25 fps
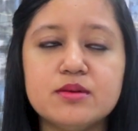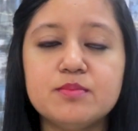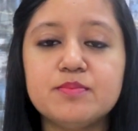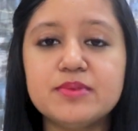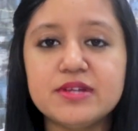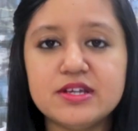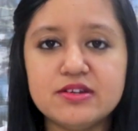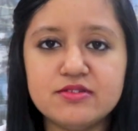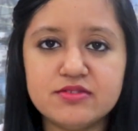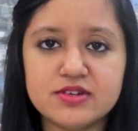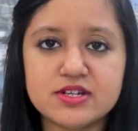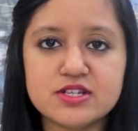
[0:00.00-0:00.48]

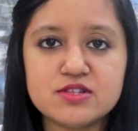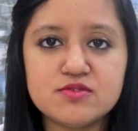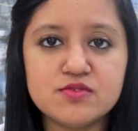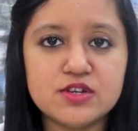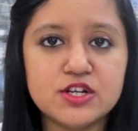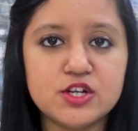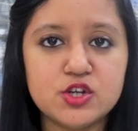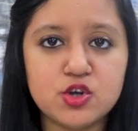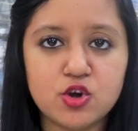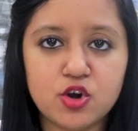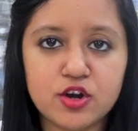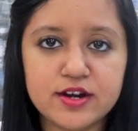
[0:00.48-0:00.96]
previous
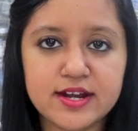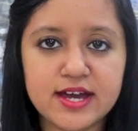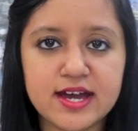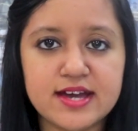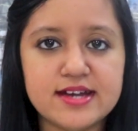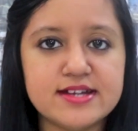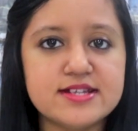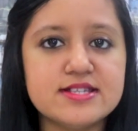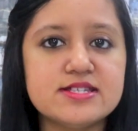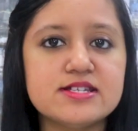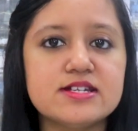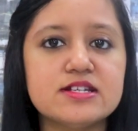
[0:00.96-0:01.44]
video on
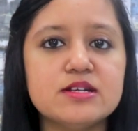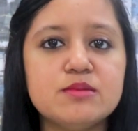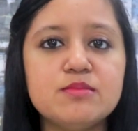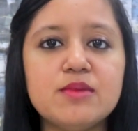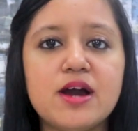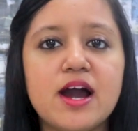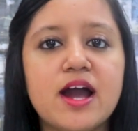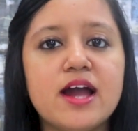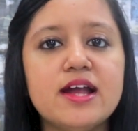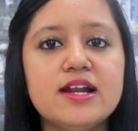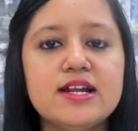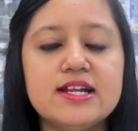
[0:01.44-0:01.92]
hair serum,
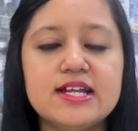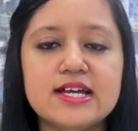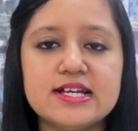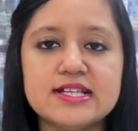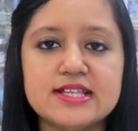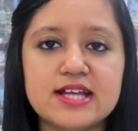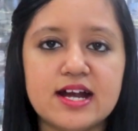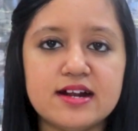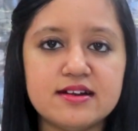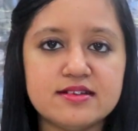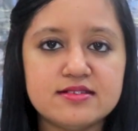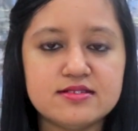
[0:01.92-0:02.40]
I'll
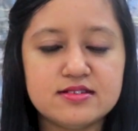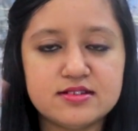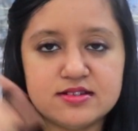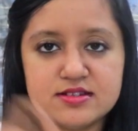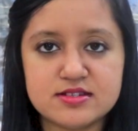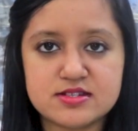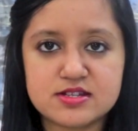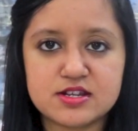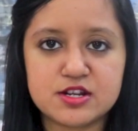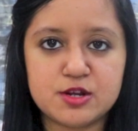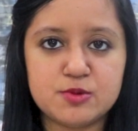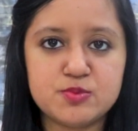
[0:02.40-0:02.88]
link that in the
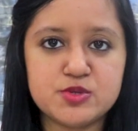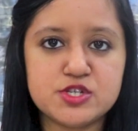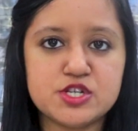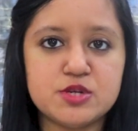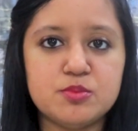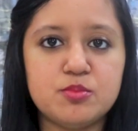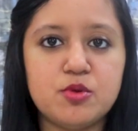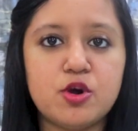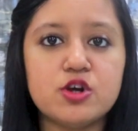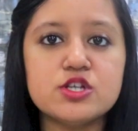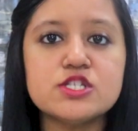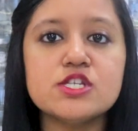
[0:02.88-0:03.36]

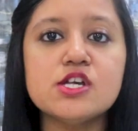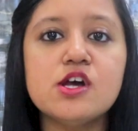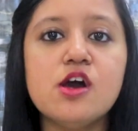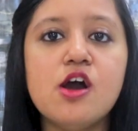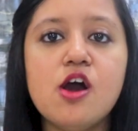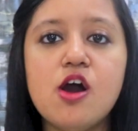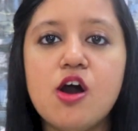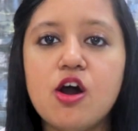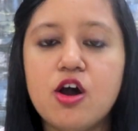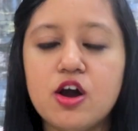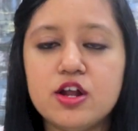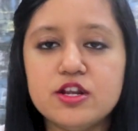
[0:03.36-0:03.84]
description box,
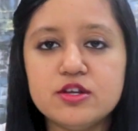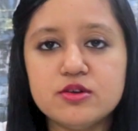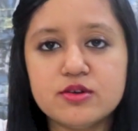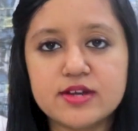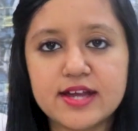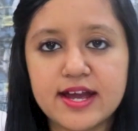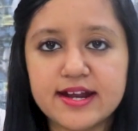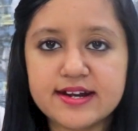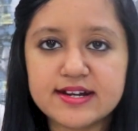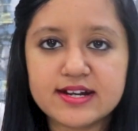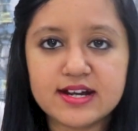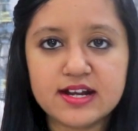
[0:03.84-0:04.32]
or you
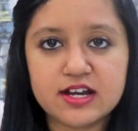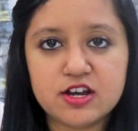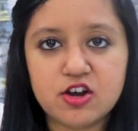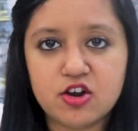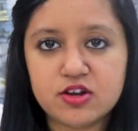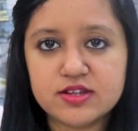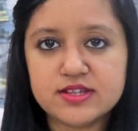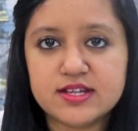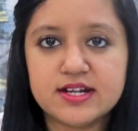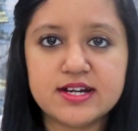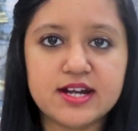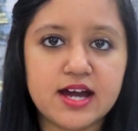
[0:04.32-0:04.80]
can click
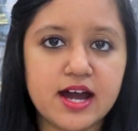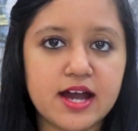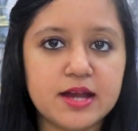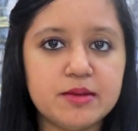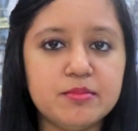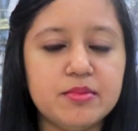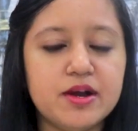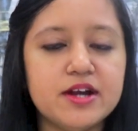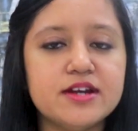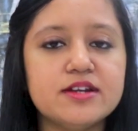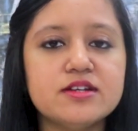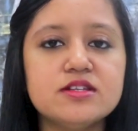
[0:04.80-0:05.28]
on that I
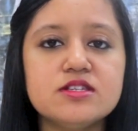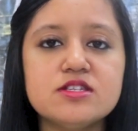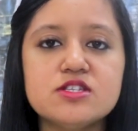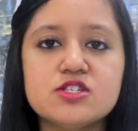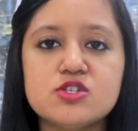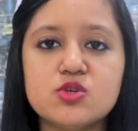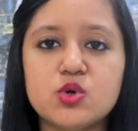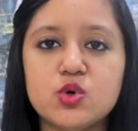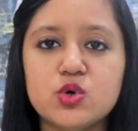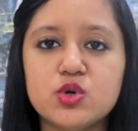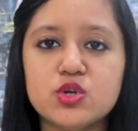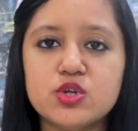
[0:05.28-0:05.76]
button
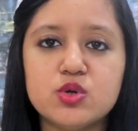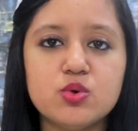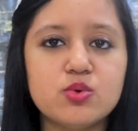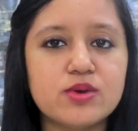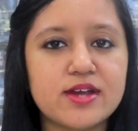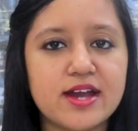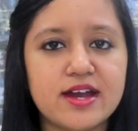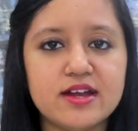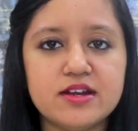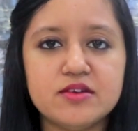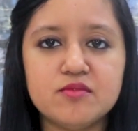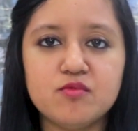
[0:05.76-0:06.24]
so you
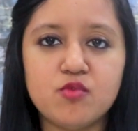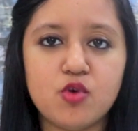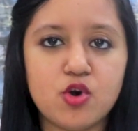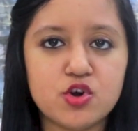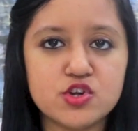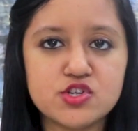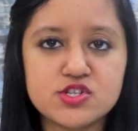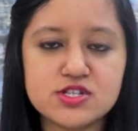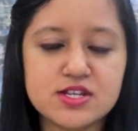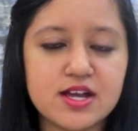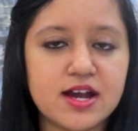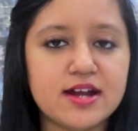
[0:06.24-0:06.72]
can
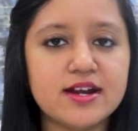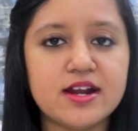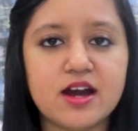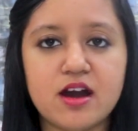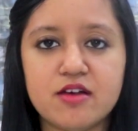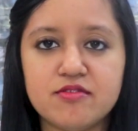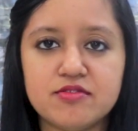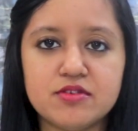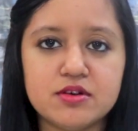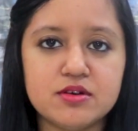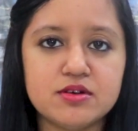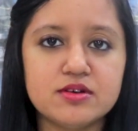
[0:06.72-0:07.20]
watch that
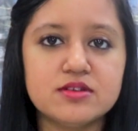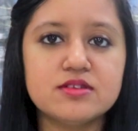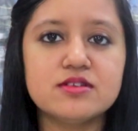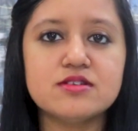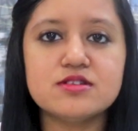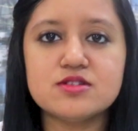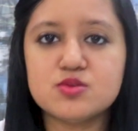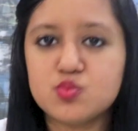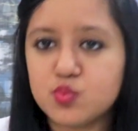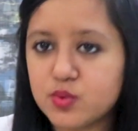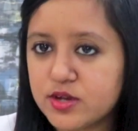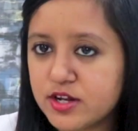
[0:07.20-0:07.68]
after
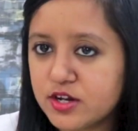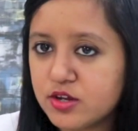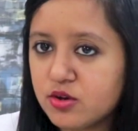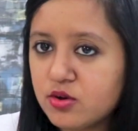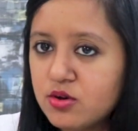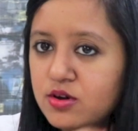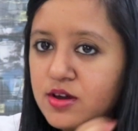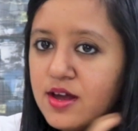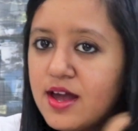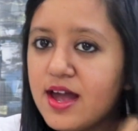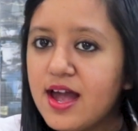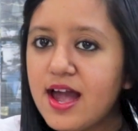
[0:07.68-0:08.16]
this
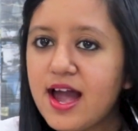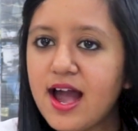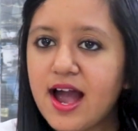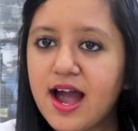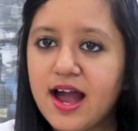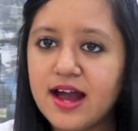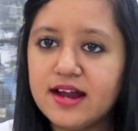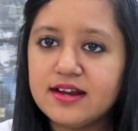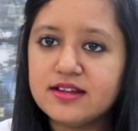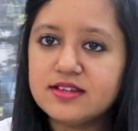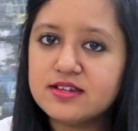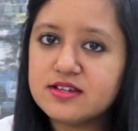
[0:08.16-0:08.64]
video.
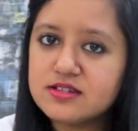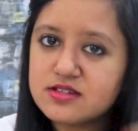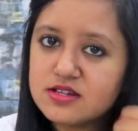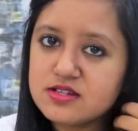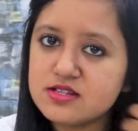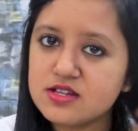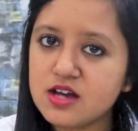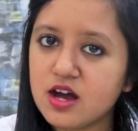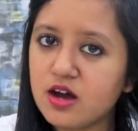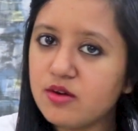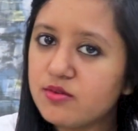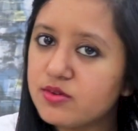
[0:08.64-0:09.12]
And this
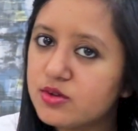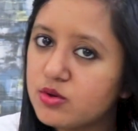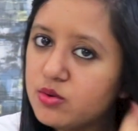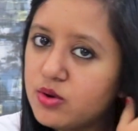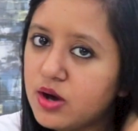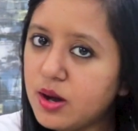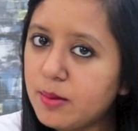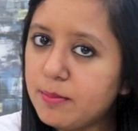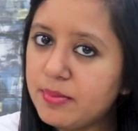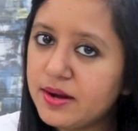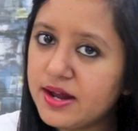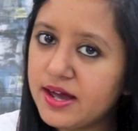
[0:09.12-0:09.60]
is how you
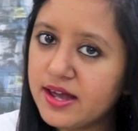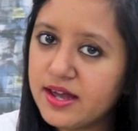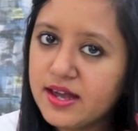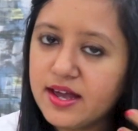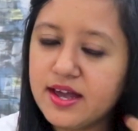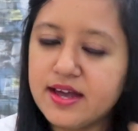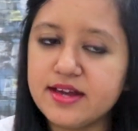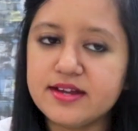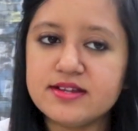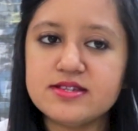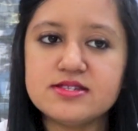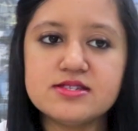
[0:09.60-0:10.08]
apply
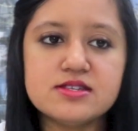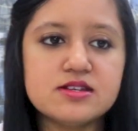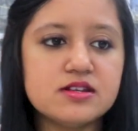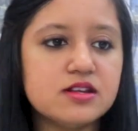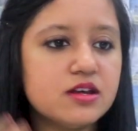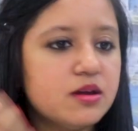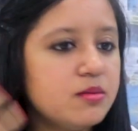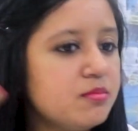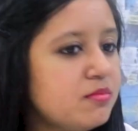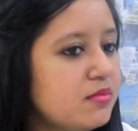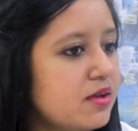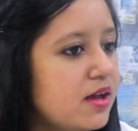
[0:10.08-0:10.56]
hair
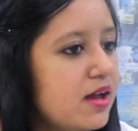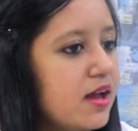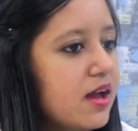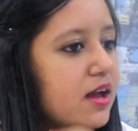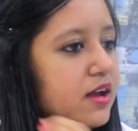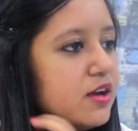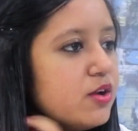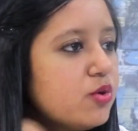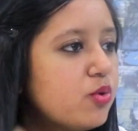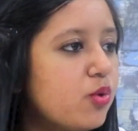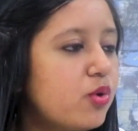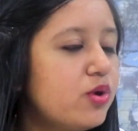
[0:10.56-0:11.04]
serum.
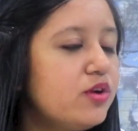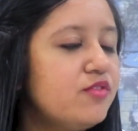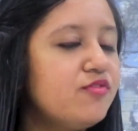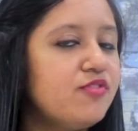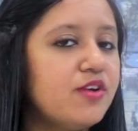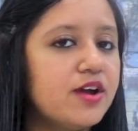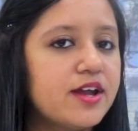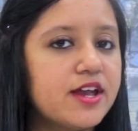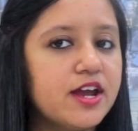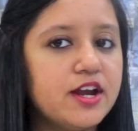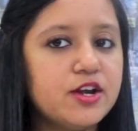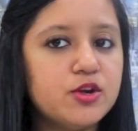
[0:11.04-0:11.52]
Don't
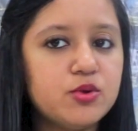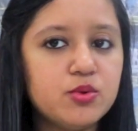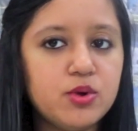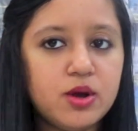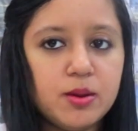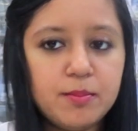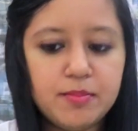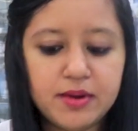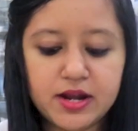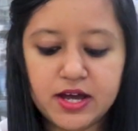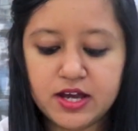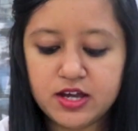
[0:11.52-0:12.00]
forget to
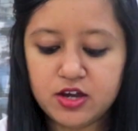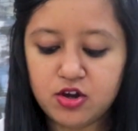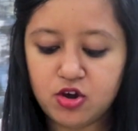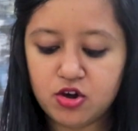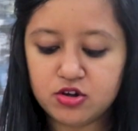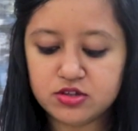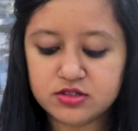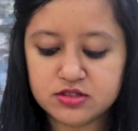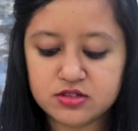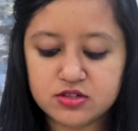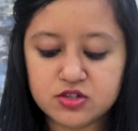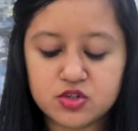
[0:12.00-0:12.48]
apply
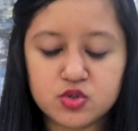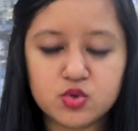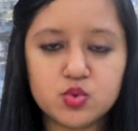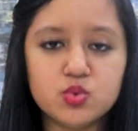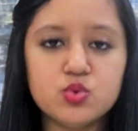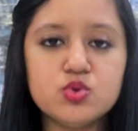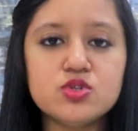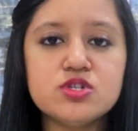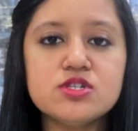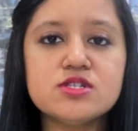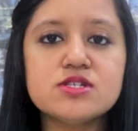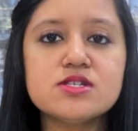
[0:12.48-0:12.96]
on the
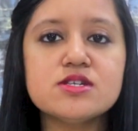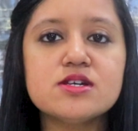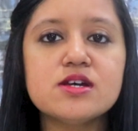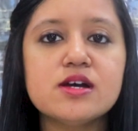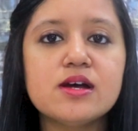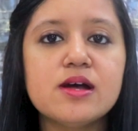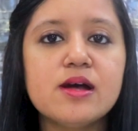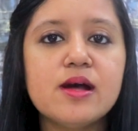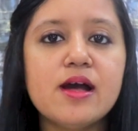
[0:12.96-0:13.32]
roots.